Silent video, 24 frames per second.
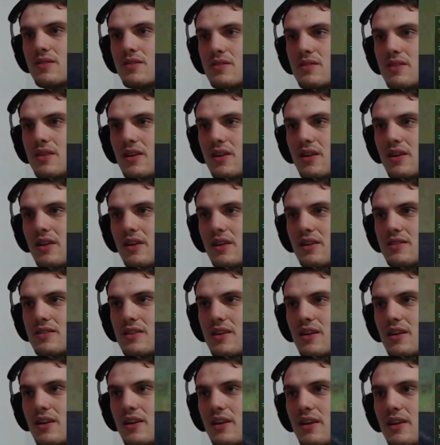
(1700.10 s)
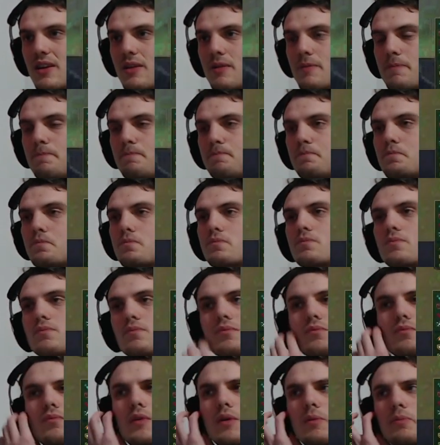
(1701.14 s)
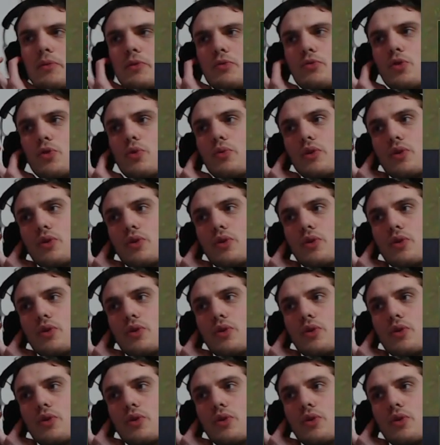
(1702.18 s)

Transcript: Exactly, exactly. And before